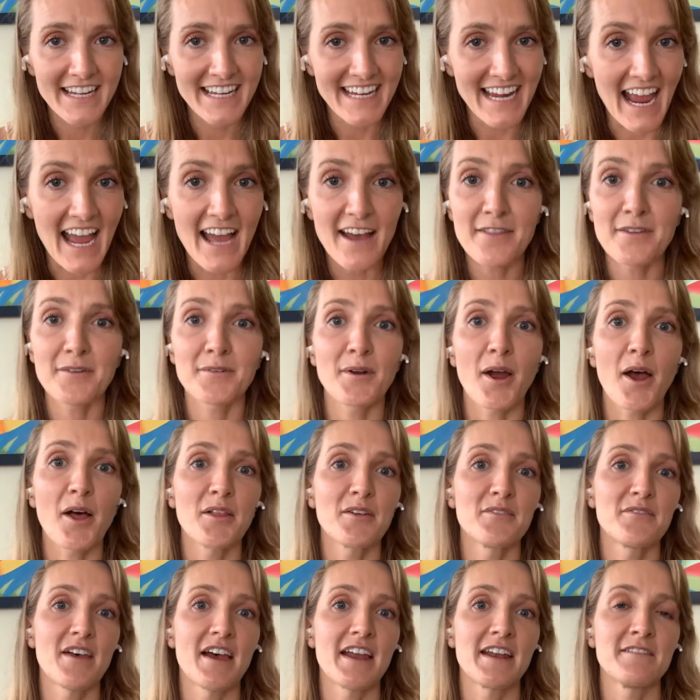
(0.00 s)
Gather
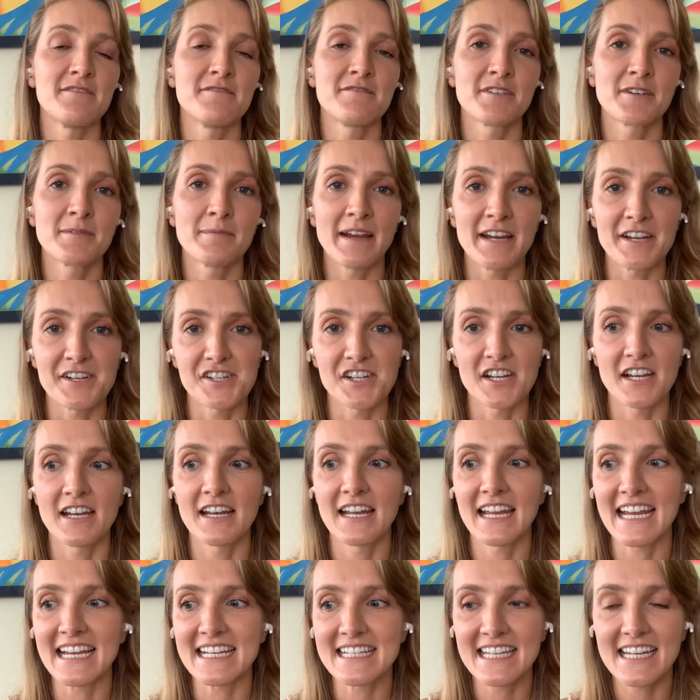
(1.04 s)
all of that
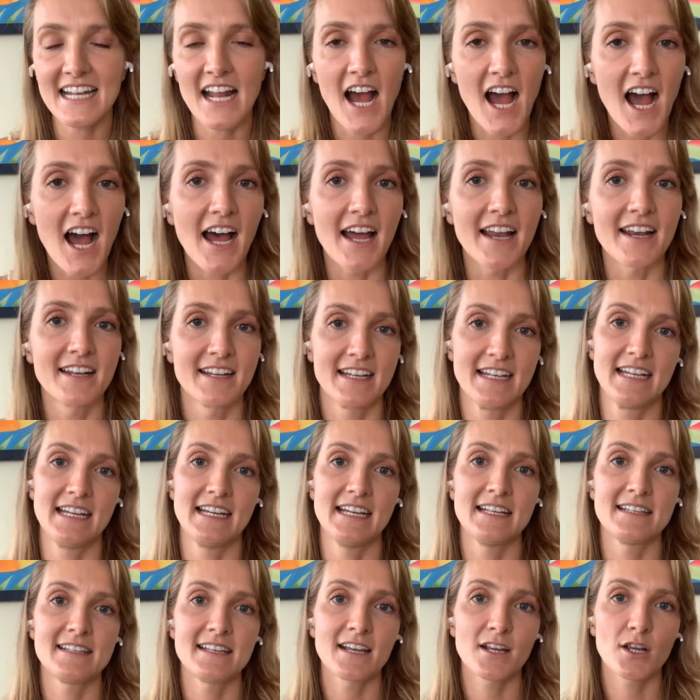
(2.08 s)
information. Is it hot?
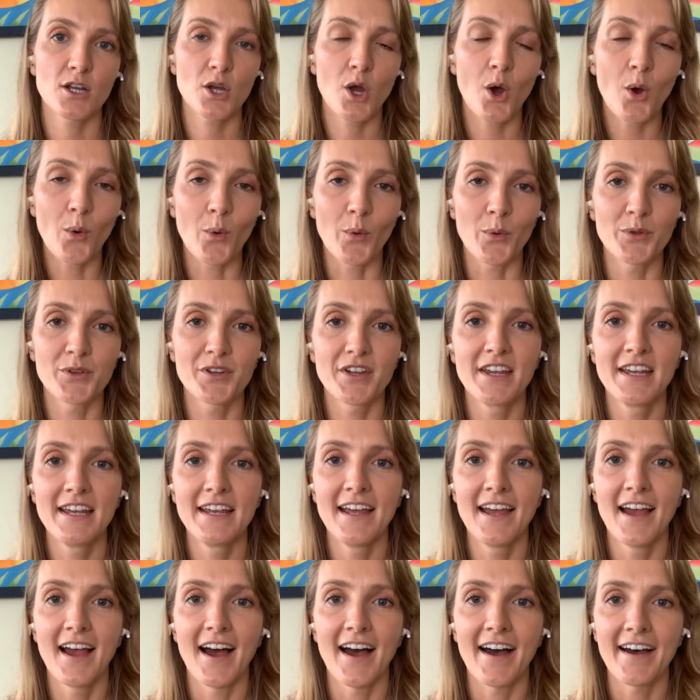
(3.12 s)
Is it cold?
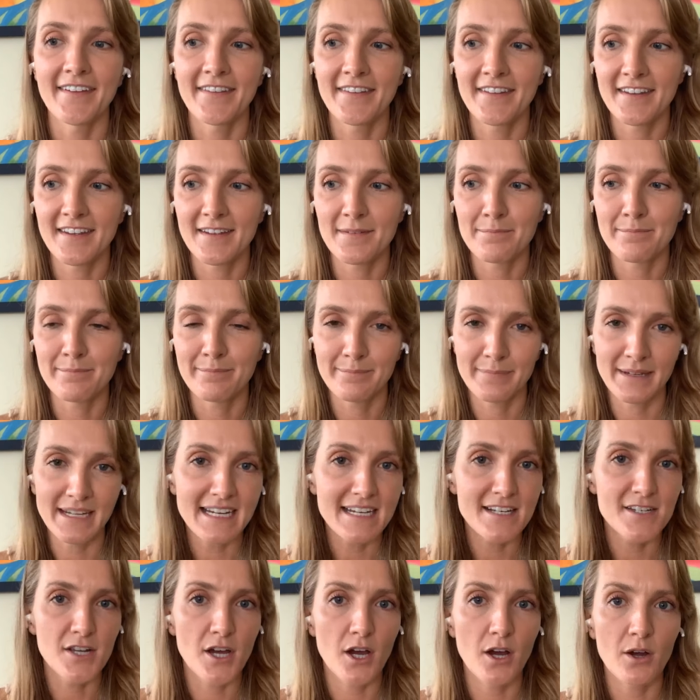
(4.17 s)
On the
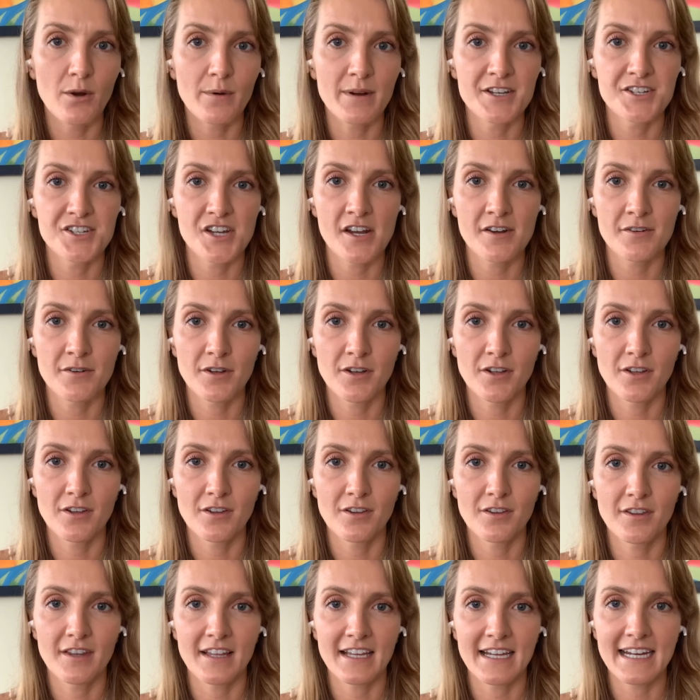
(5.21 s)
big toe in
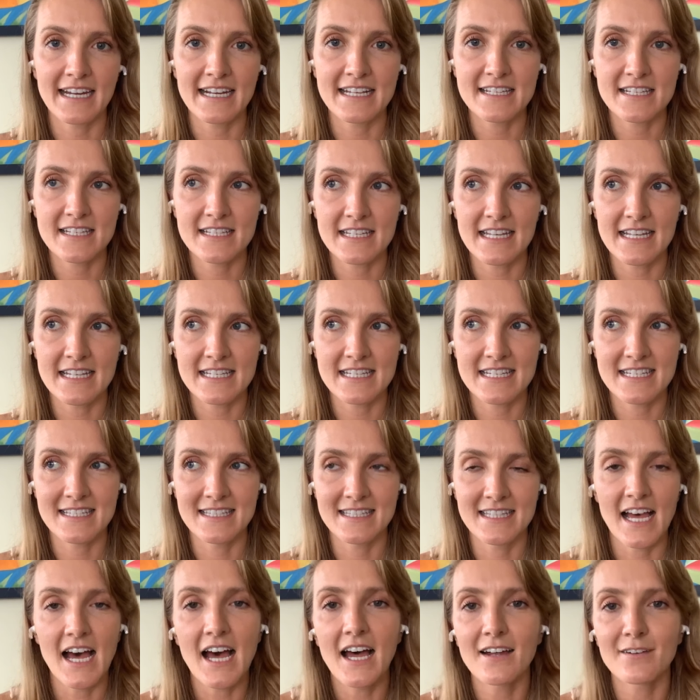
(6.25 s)
general, like it's
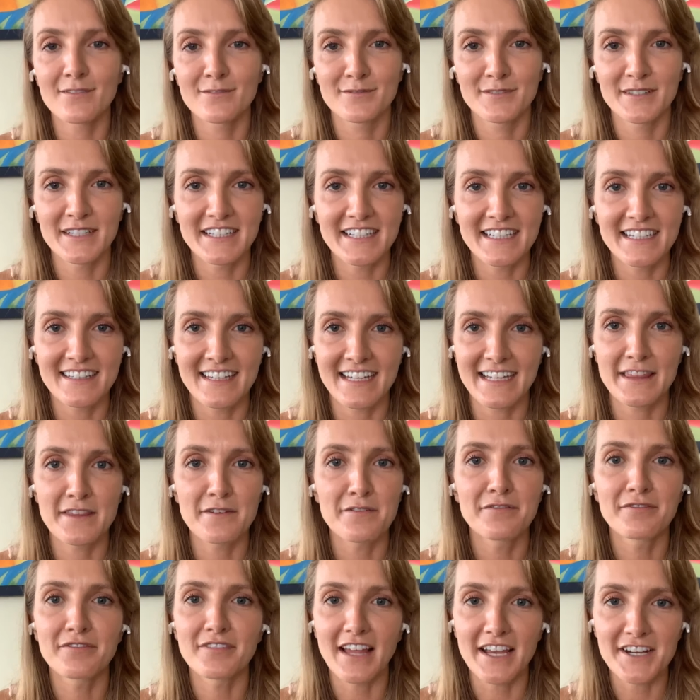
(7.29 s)
not really like the
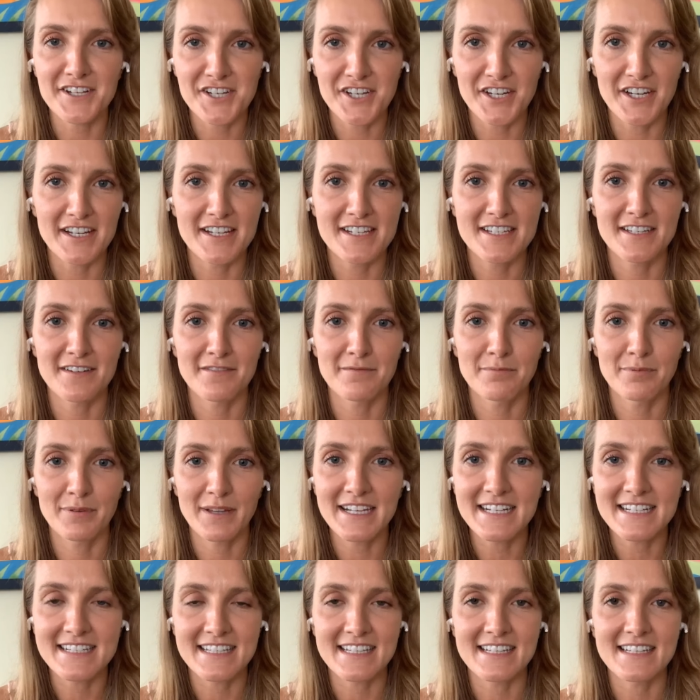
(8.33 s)
fleshiest of
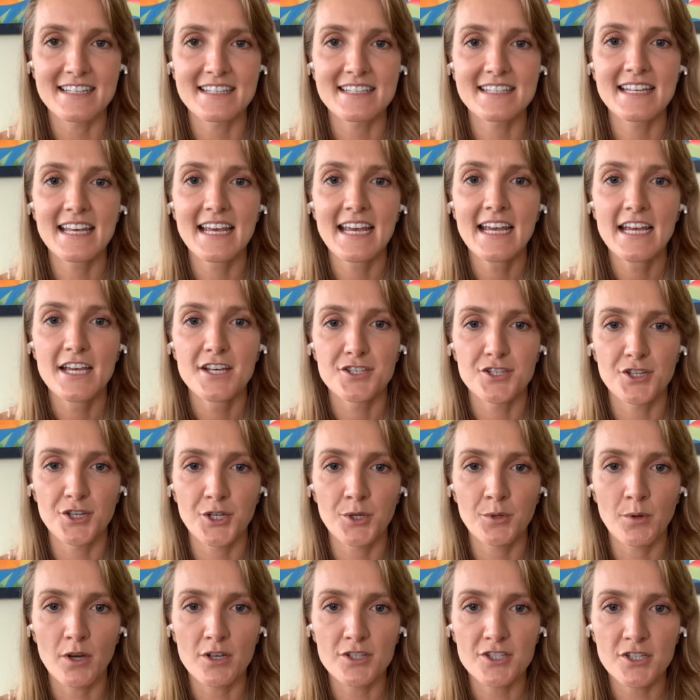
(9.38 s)
places. So
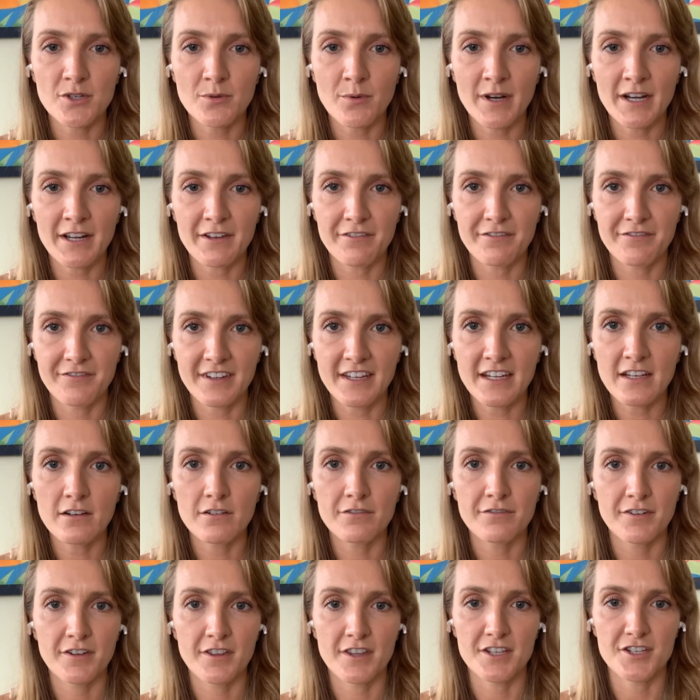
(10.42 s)
you also want to feel
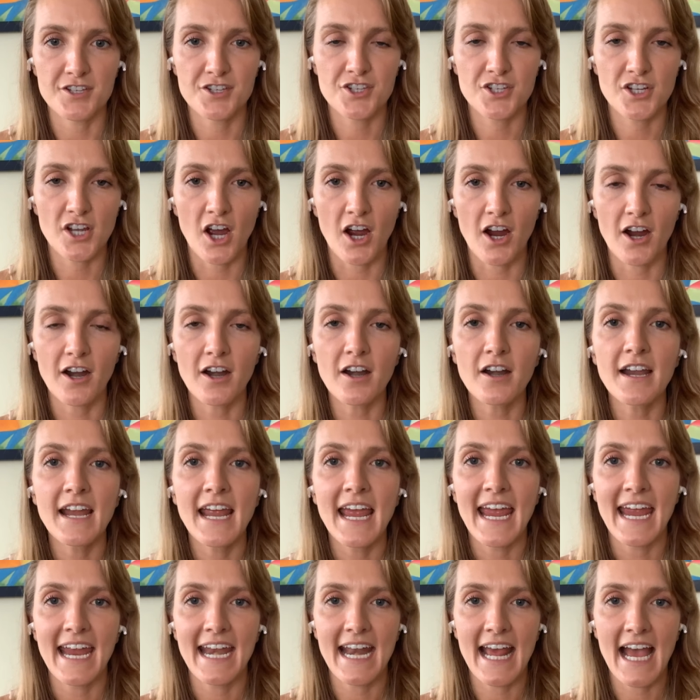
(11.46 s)
for the scar
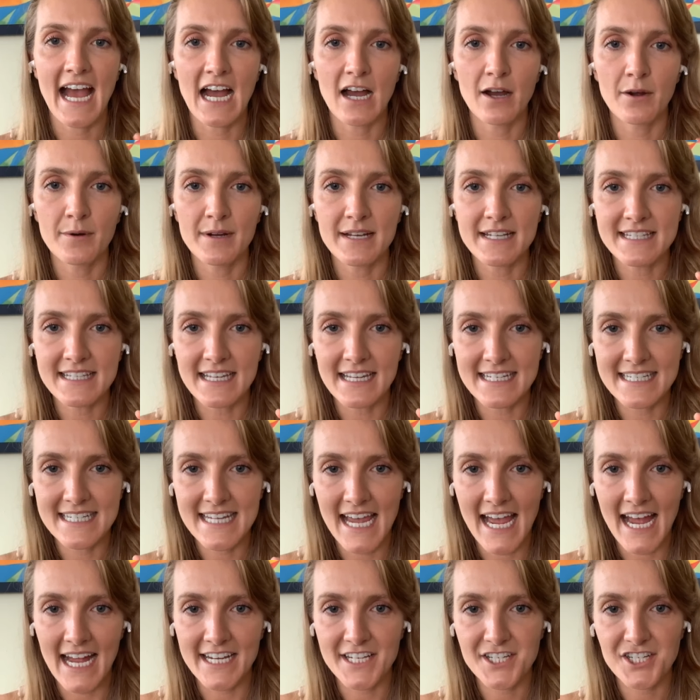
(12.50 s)
and how it's
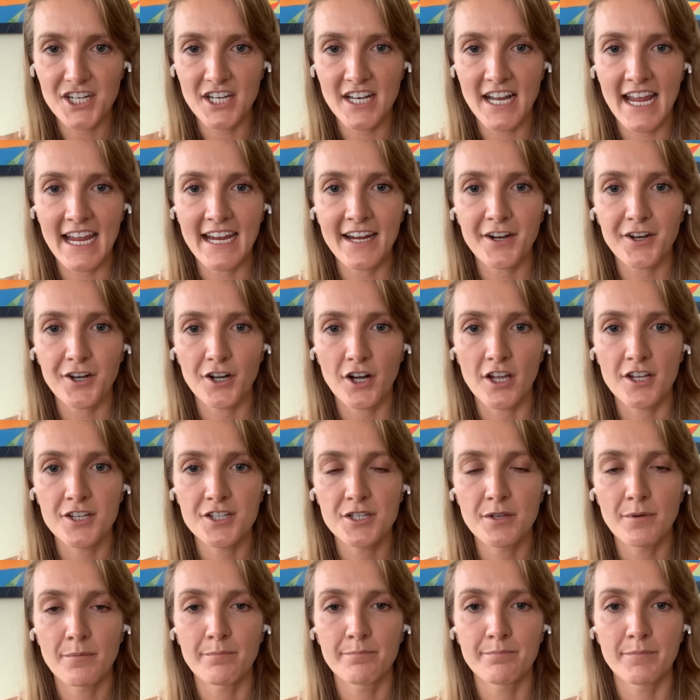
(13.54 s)
attached and anchored
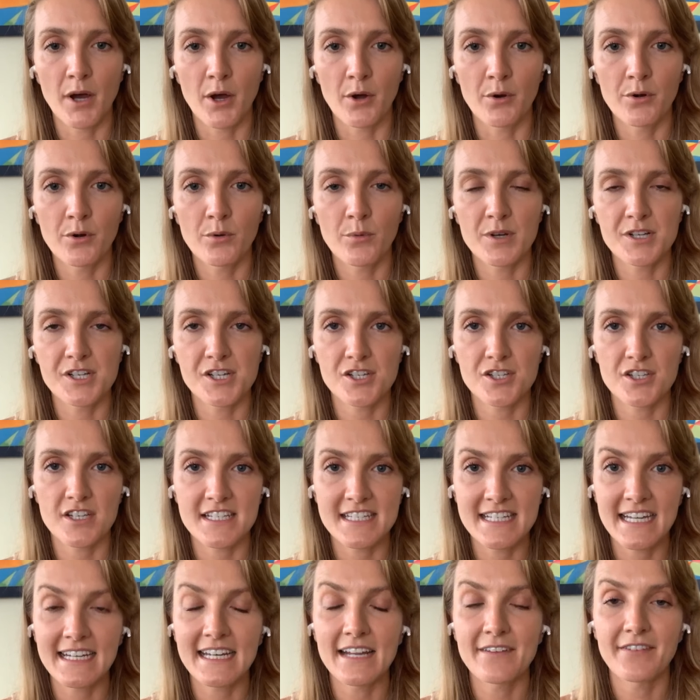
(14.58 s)
onto bone, which is a
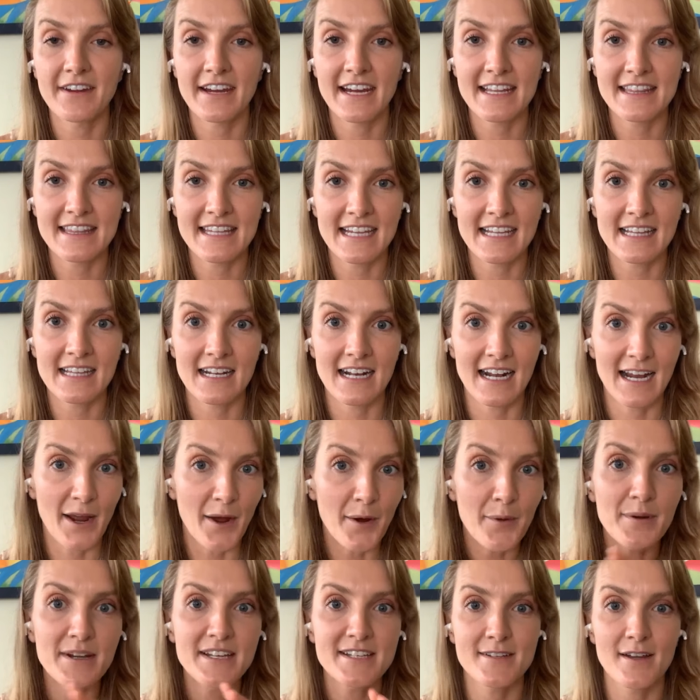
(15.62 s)
significant thing that I
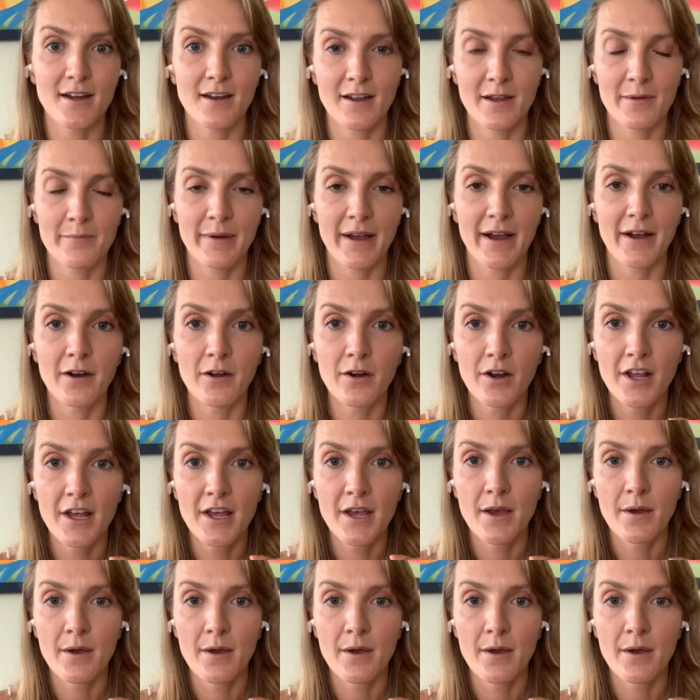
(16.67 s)
always talk about.